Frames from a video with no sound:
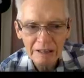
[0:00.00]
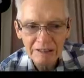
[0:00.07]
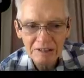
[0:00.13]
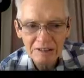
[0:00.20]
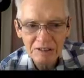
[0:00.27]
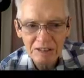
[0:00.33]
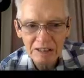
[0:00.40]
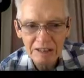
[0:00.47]

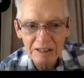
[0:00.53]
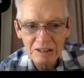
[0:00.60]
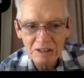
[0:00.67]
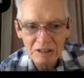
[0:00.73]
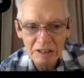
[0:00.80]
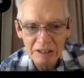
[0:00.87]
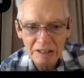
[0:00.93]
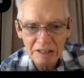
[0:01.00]
see
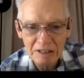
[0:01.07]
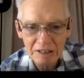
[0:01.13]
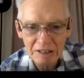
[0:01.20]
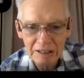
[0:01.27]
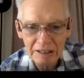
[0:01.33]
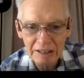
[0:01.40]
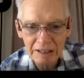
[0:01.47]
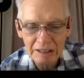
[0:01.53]
this lesson
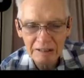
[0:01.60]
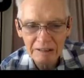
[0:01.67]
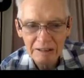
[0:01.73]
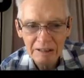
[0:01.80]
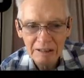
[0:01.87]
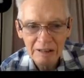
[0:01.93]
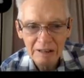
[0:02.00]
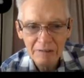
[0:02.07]
again
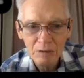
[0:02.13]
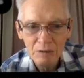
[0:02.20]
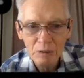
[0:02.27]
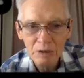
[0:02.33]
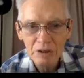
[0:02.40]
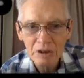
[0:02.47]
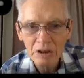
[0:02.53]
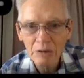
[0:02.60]
if you
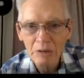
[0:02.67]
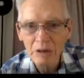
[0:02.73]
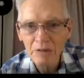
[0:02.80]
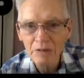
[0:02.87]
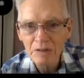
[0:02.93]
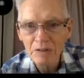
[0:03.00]
want to go over